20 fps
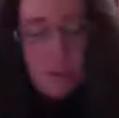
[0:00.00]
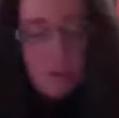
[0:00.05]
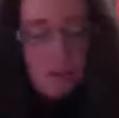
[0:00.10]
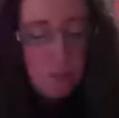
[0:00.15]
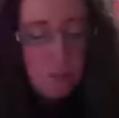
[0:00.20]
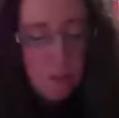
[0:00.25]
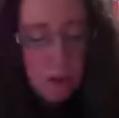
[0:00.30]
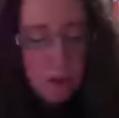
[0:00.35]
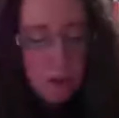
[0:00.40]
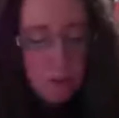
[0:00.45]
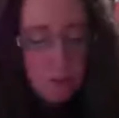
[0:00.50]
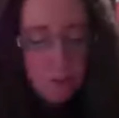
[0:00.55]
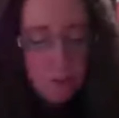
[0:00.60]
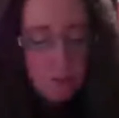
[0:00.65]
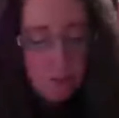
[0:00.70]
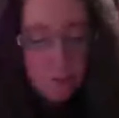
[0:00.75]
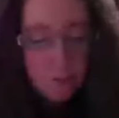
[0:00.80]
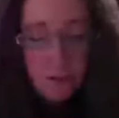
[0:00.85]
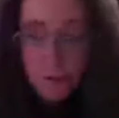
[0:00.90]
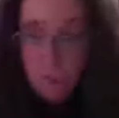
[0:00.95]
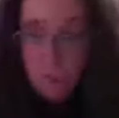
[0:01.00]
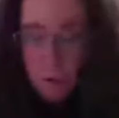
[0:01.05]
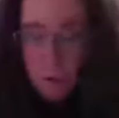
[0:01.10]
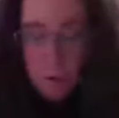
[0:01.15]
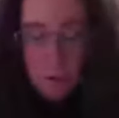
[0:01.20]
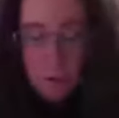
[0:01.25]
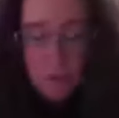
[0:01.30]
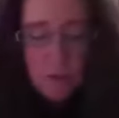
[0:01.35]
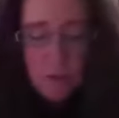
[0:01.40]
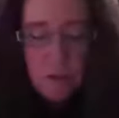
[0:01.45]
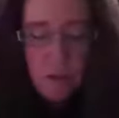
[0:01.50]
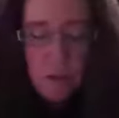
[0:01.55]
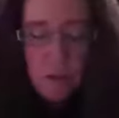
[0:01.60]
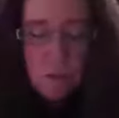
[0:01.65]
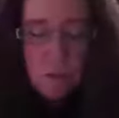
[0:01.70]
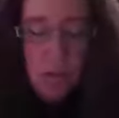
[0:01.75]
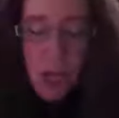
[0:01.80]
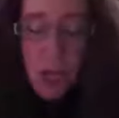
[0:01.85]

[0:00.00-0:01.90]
of me, Mrs. Birchman said.